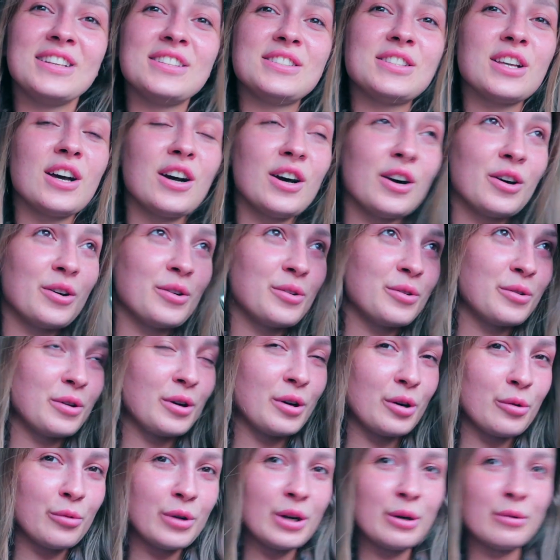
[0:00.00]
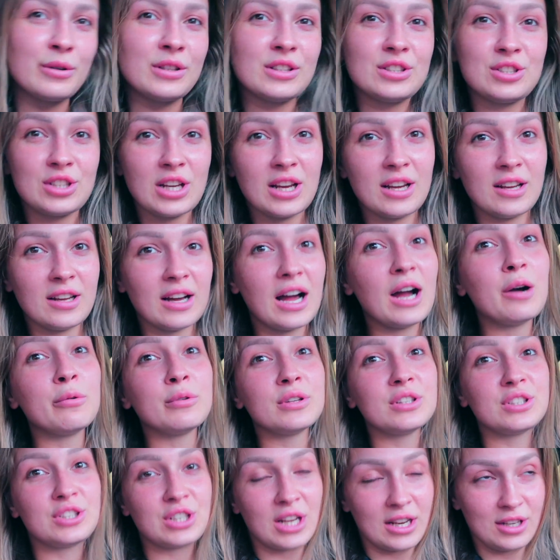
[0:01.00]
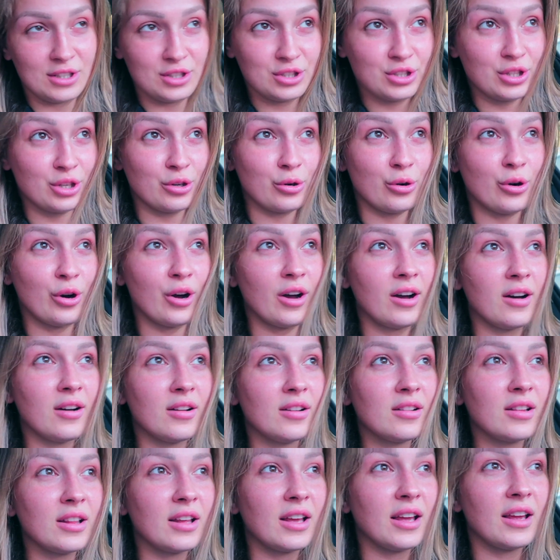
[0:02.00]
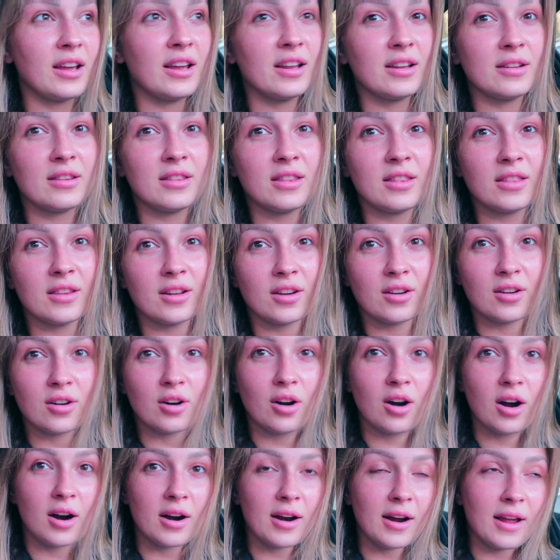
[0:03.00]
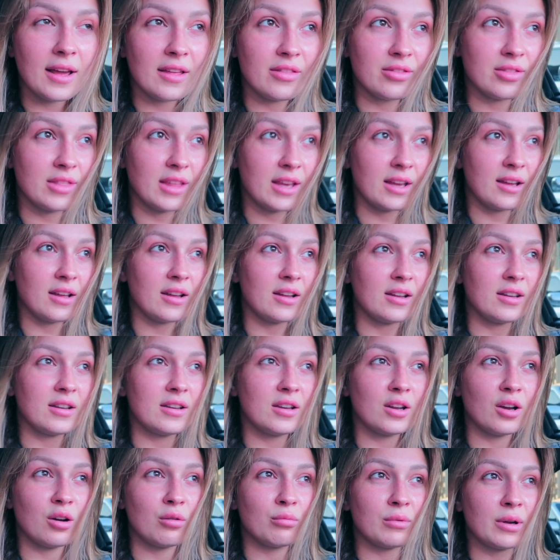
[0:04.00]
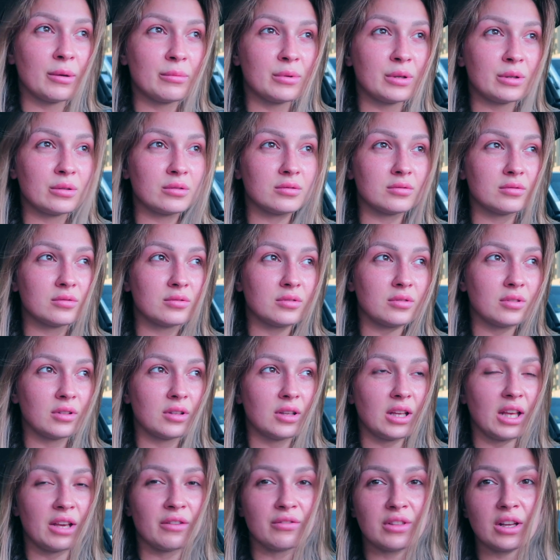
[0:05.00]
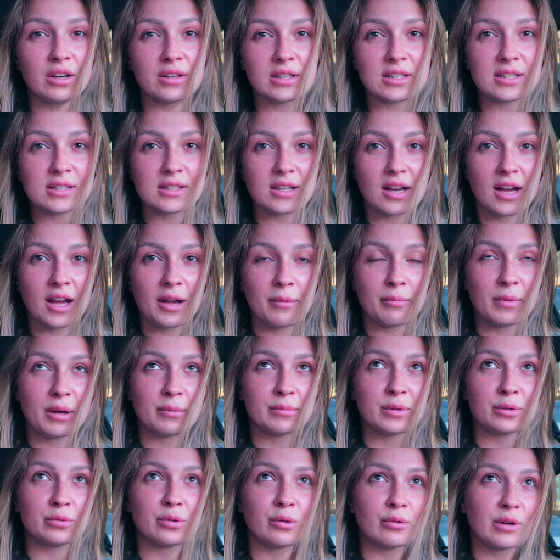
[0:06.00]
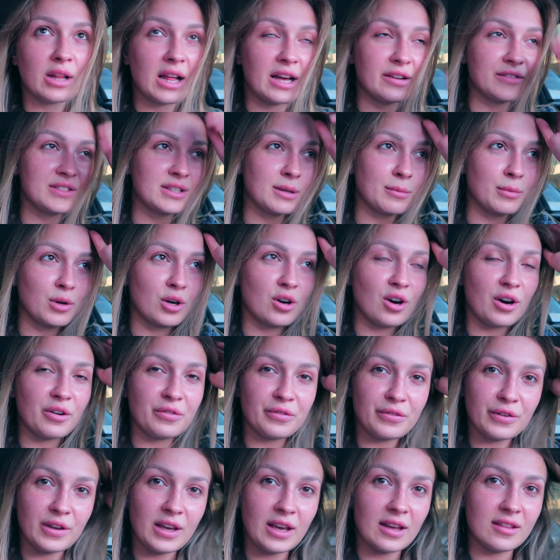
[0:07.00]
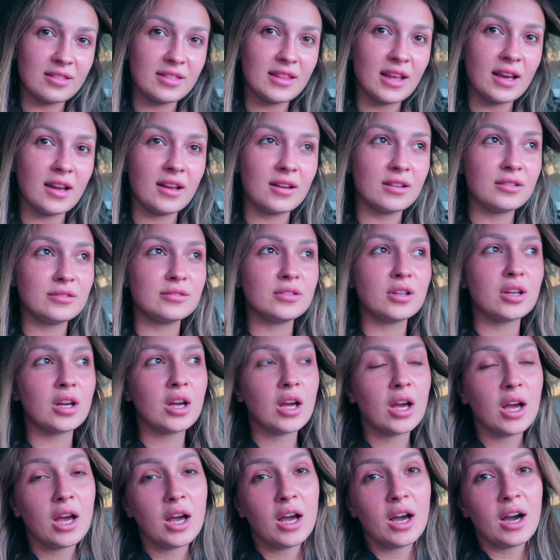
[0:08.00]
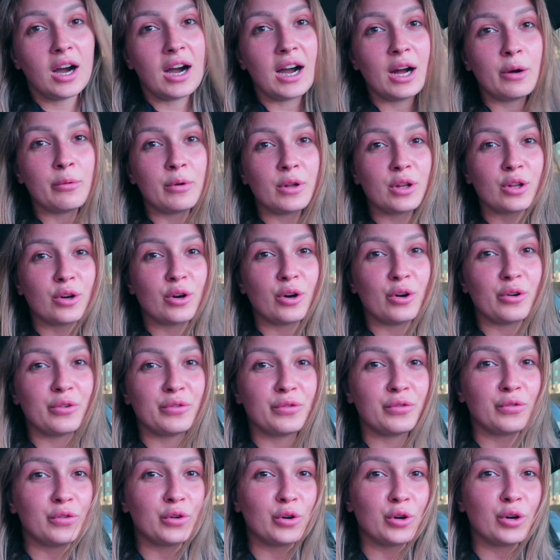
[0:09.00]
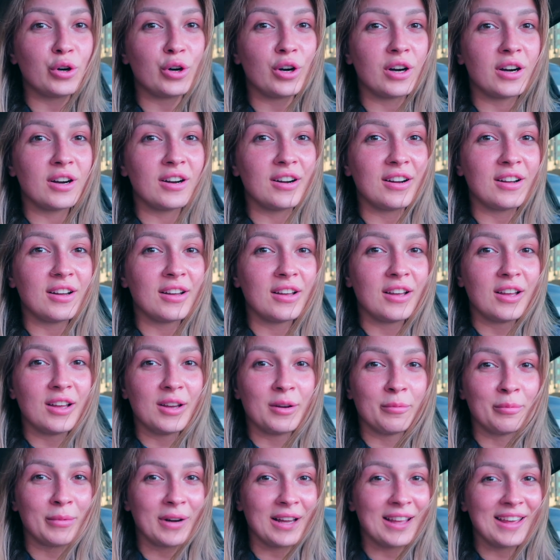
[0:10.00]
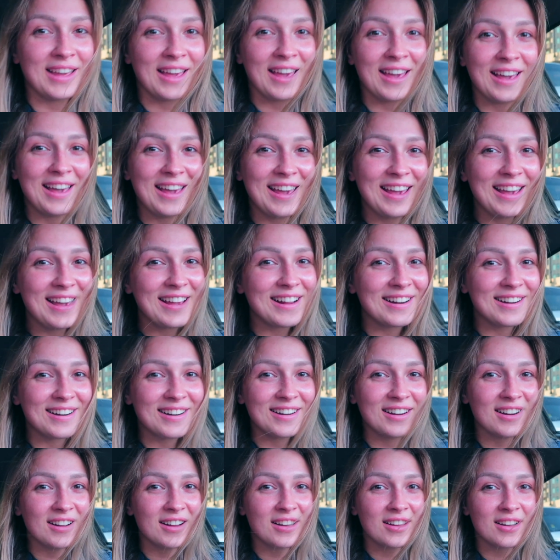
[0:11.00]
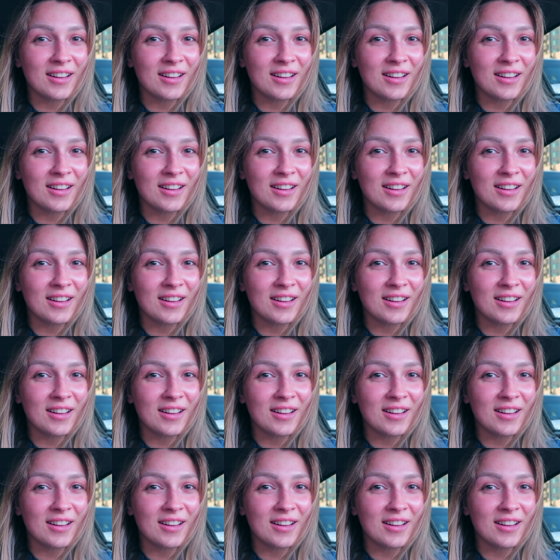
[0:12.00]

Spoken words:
So we will change. I will change the oil in the car, and then maybe if there is time, maybe we will have some coffee, and then I will go for my hair